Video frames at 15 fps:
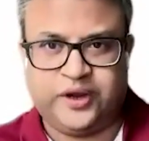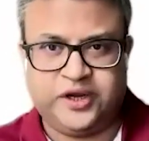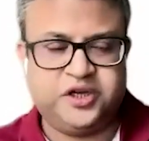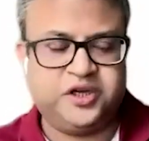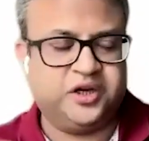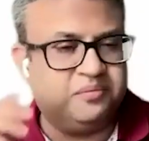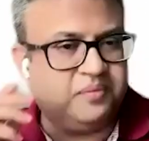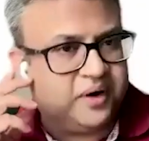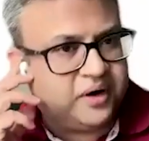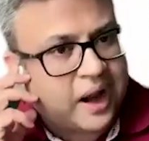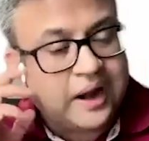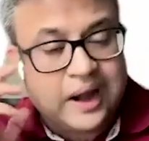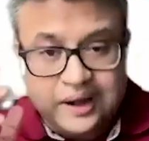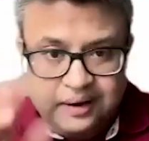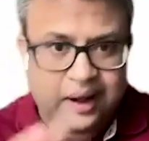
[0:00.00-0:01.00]
the question, but
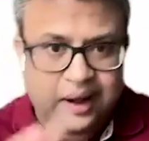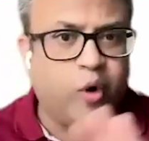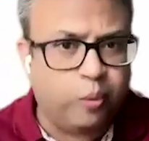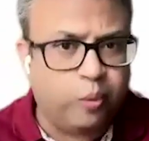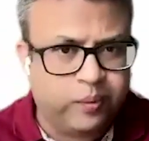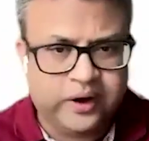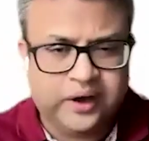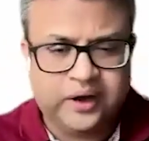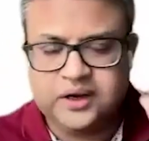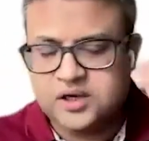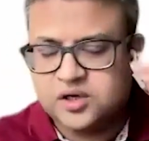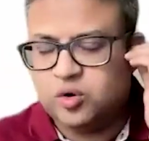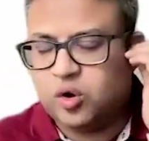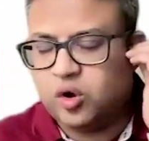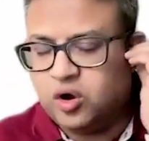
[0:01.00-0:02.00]
I'm opening
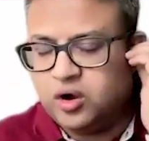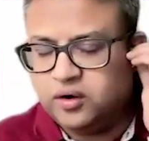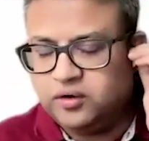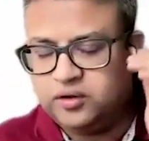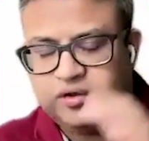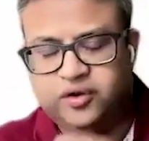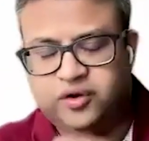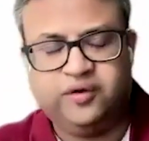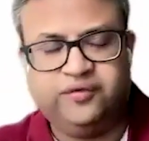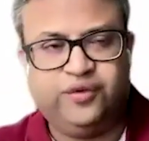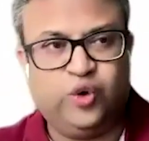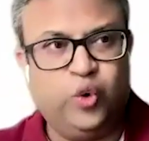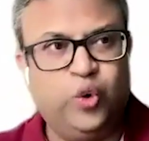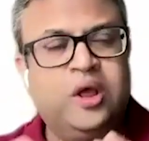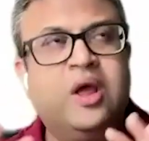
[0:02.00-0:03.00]
this to all the three
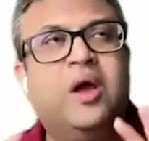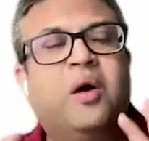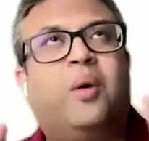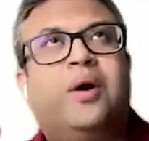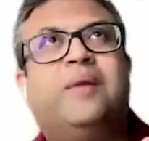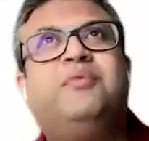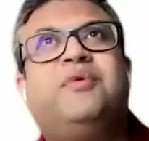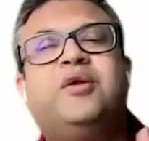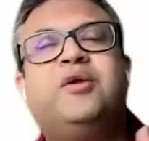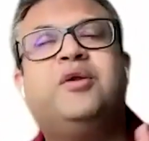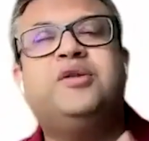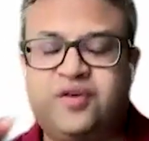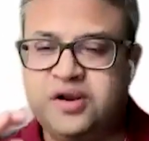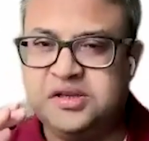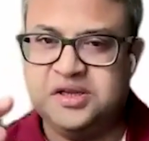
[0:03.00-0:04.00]
of you. What I'm trying
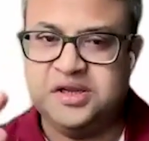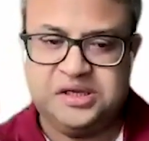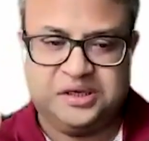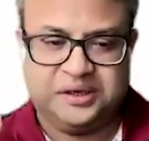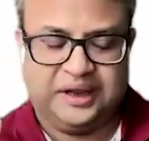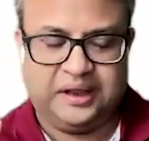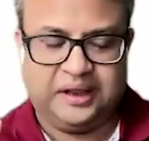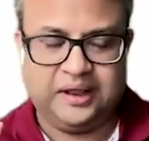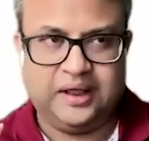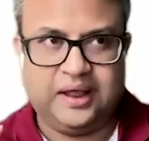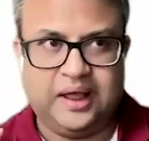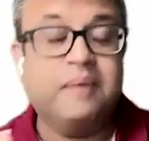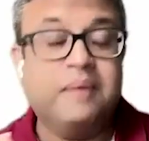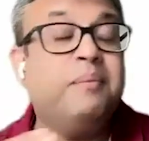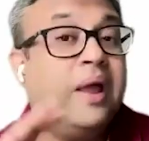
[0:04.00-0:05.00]
to say, for instance,
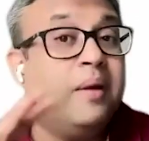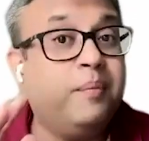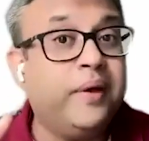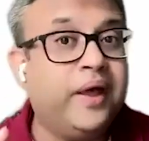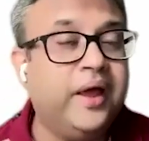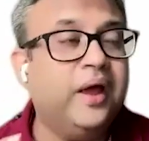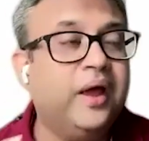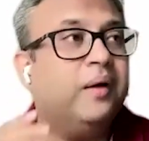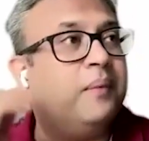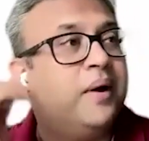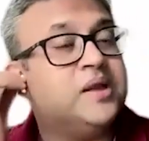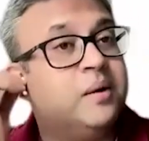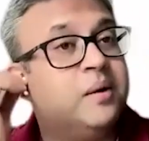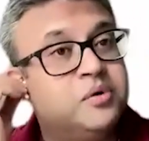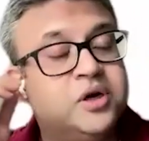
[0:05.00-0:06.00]
and maybe
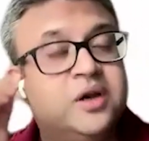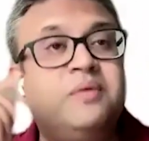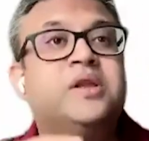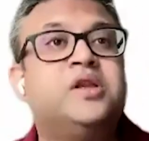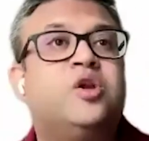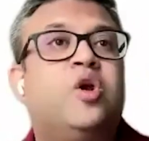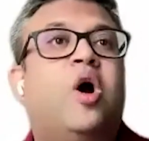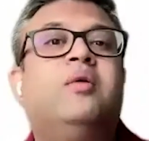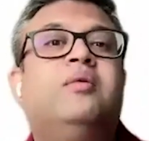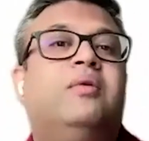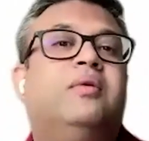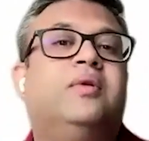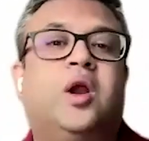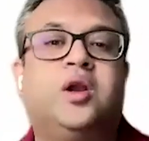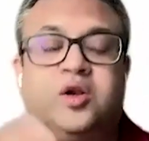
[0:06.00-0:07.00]
my assumption is wrong,
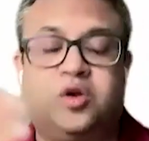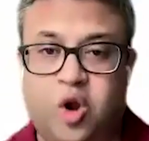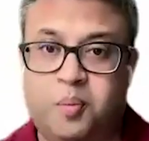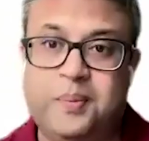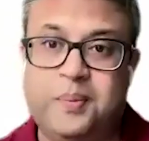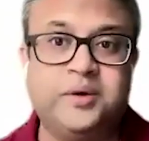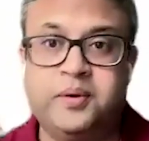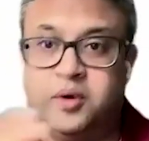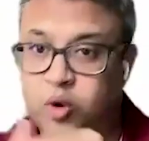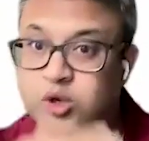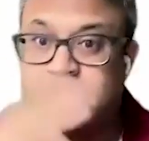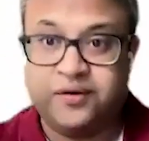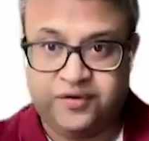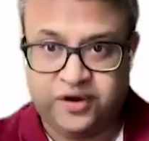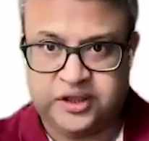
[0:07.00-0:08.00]
your top management
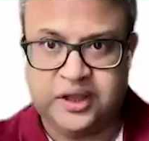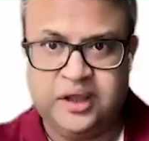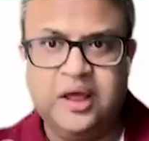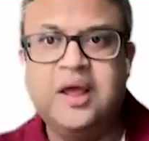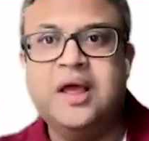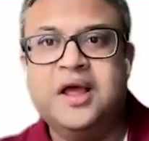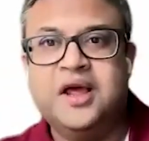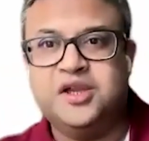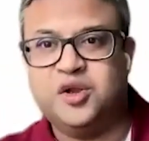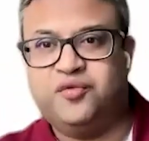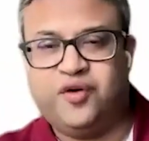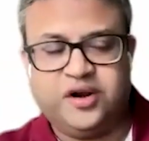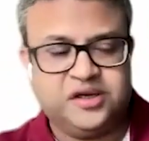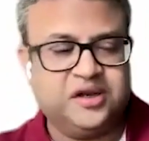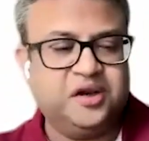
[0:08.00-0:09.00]
knows everything.
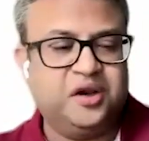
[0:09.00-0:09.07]
So for